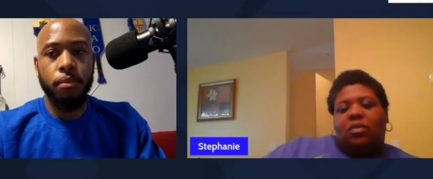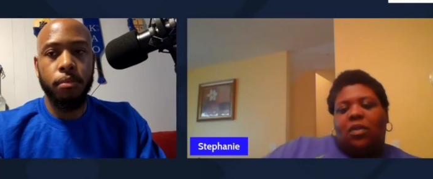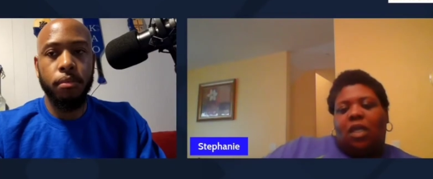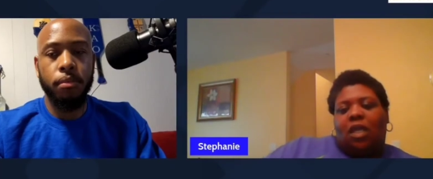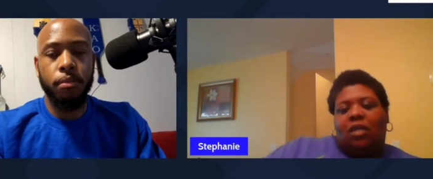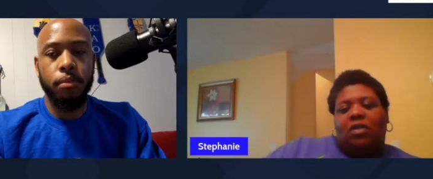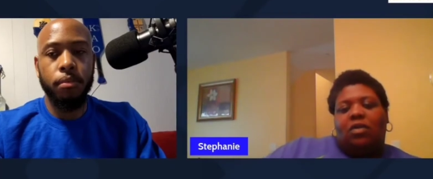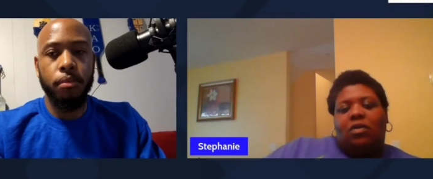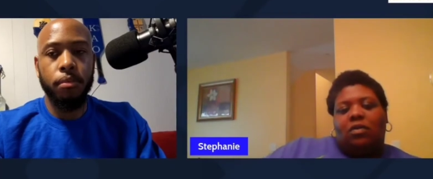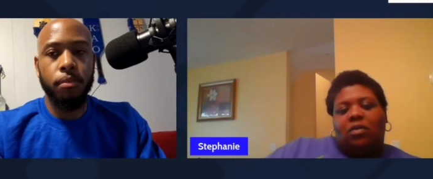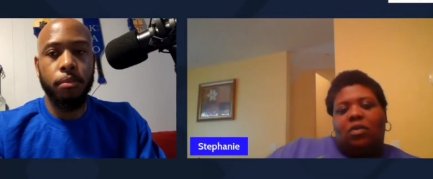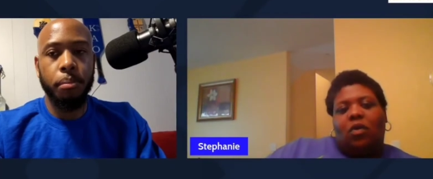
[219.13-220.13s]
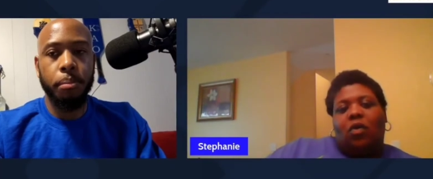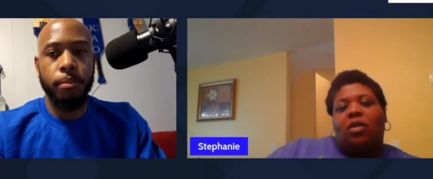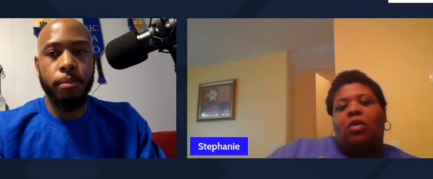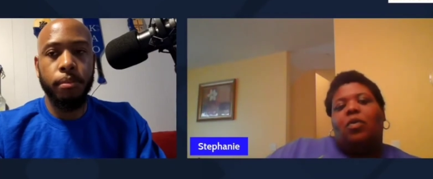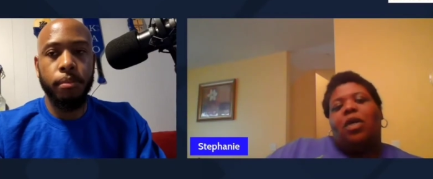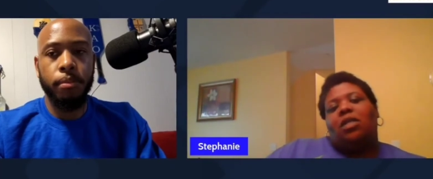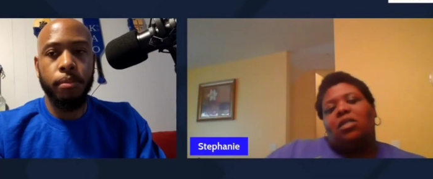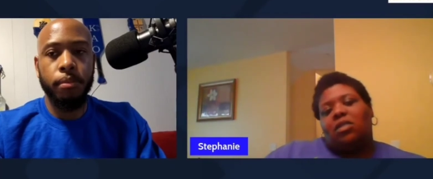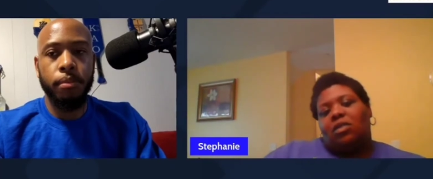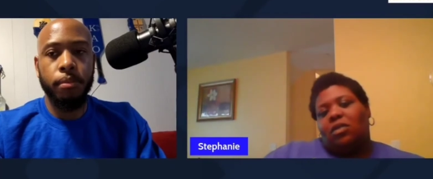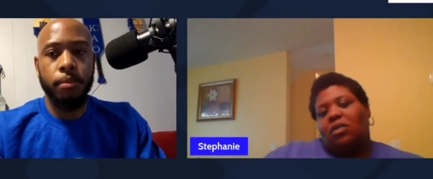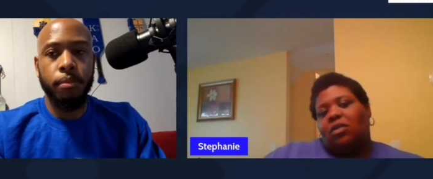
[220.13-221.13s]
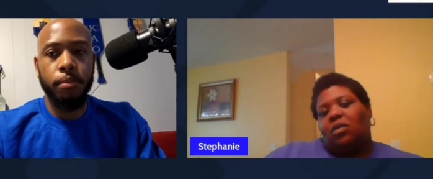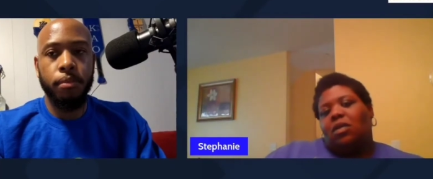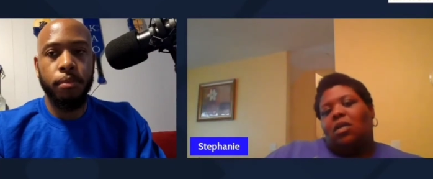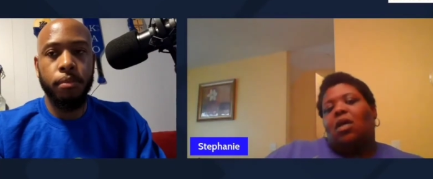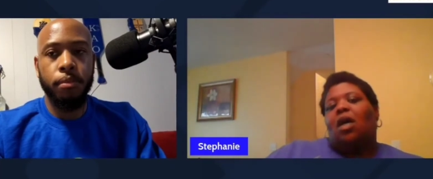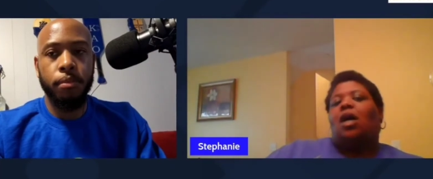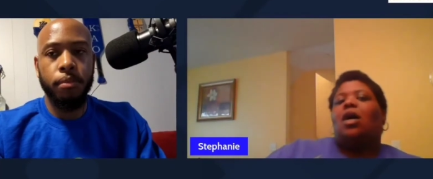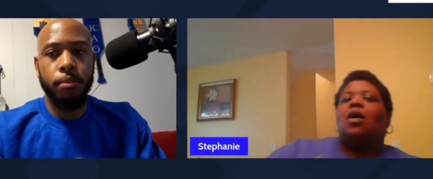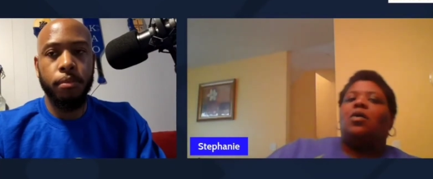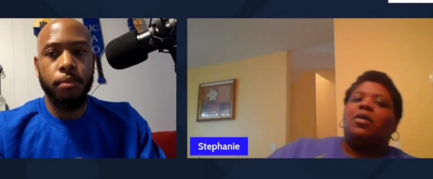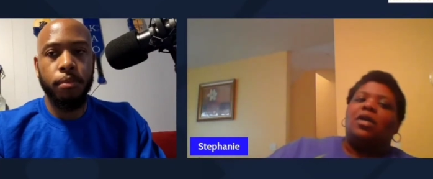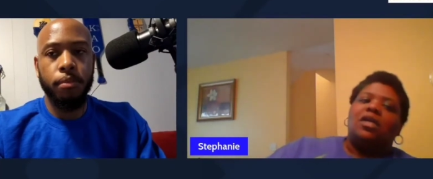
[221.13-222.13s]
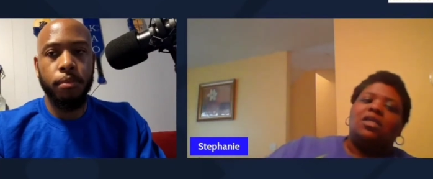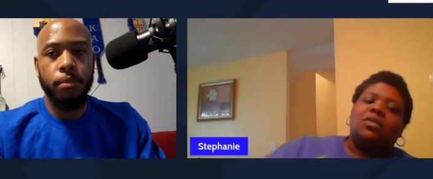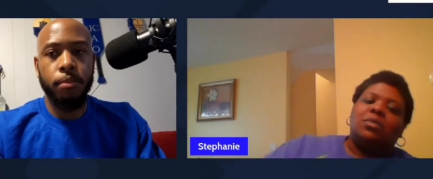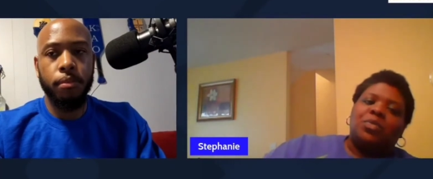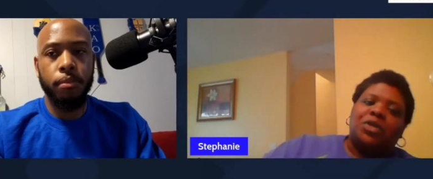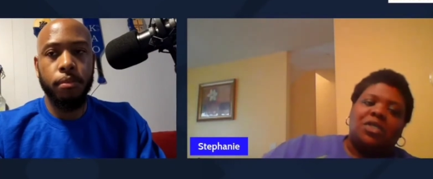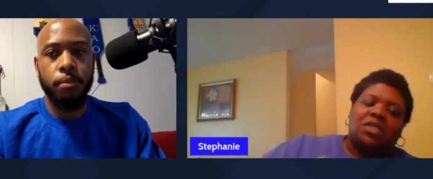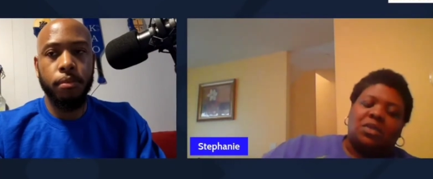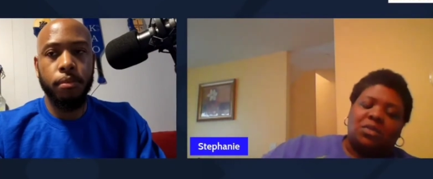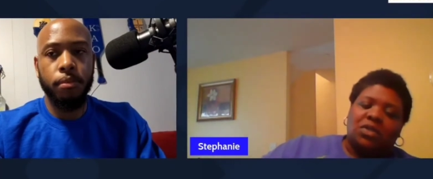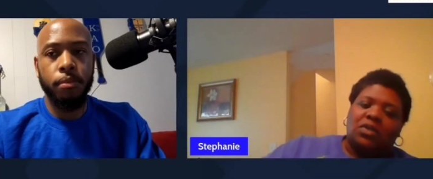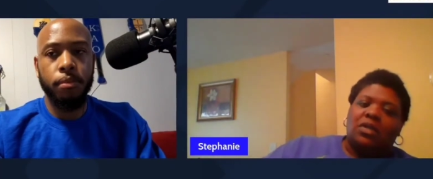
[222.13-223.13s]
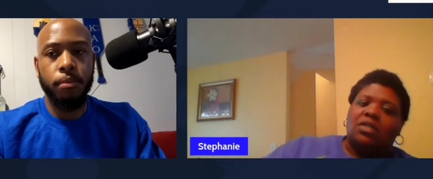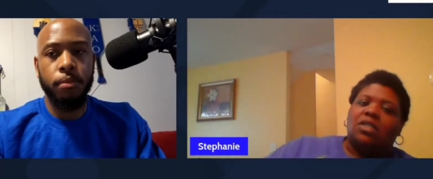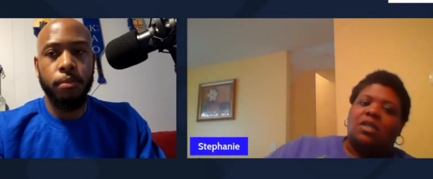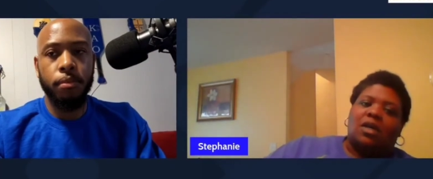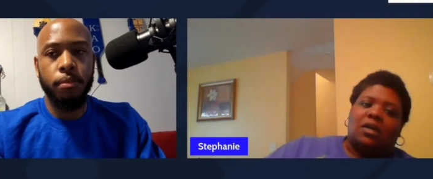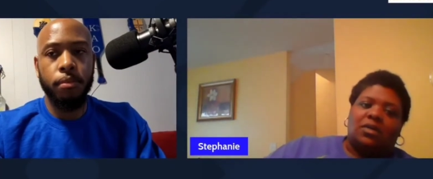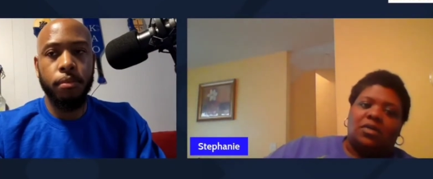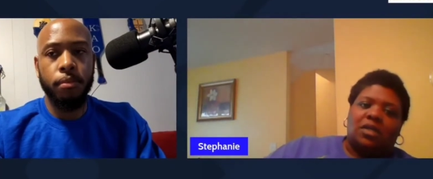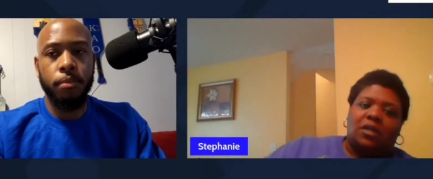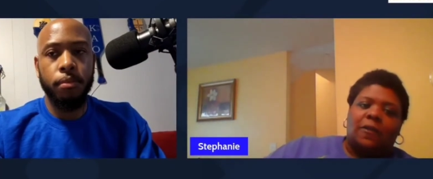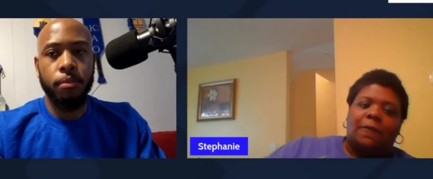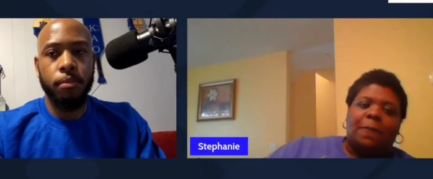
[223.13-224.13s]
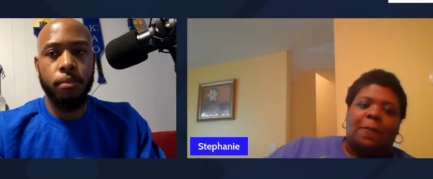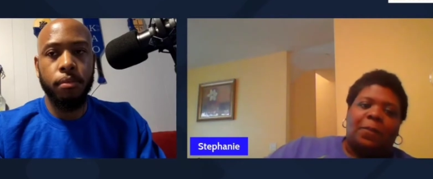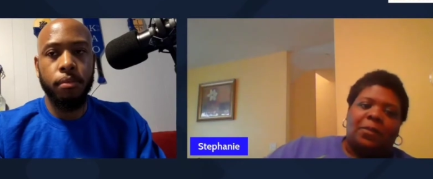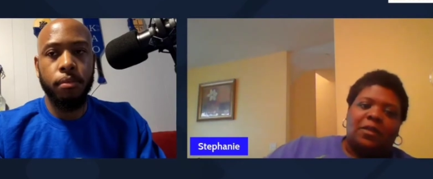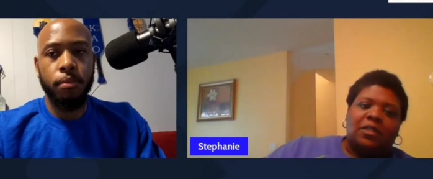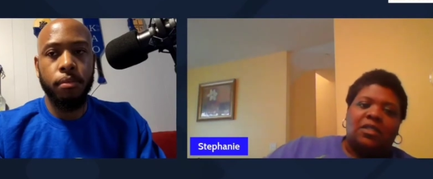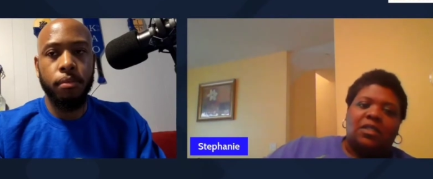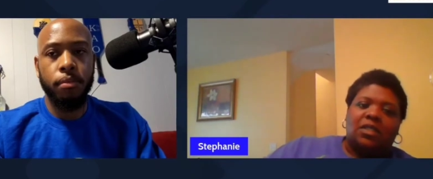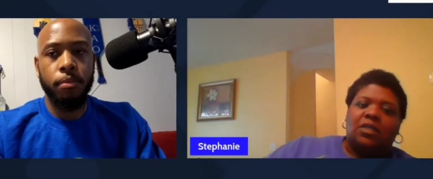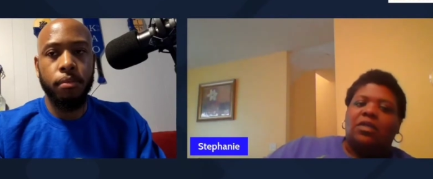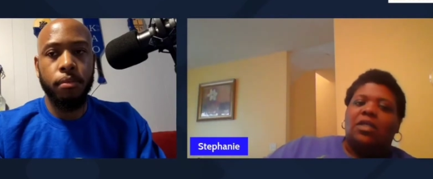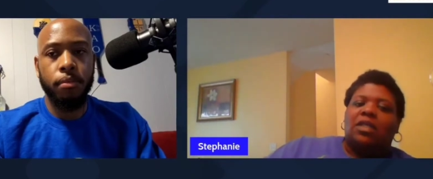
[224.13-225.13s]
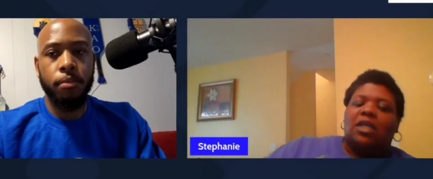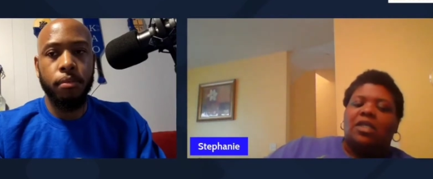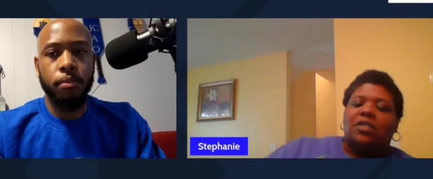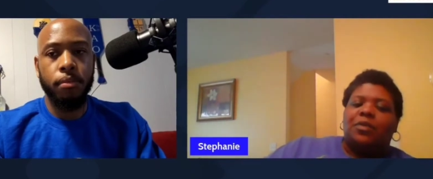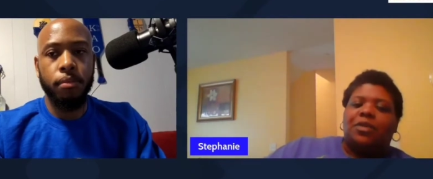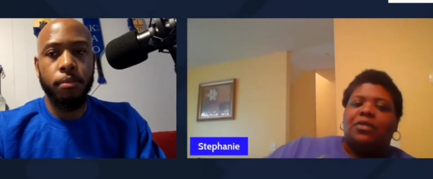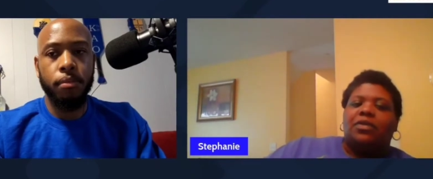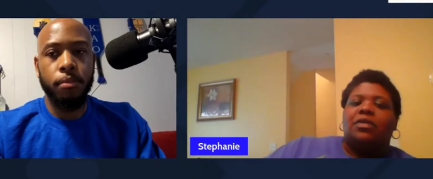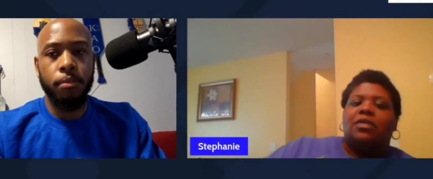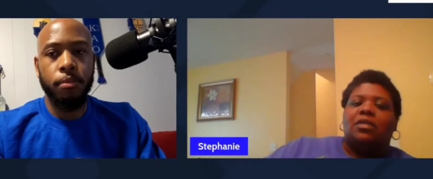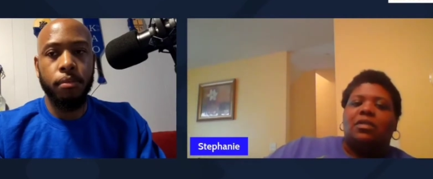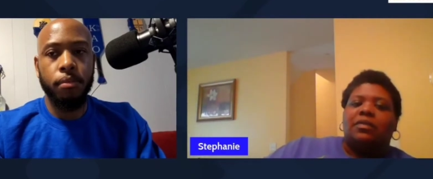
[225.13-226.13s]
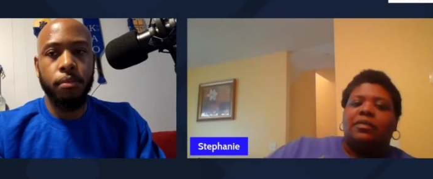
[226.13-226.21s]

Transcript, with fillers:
Speaker 1: handle going away to school, I always push them towards Chicago State to still get that experience.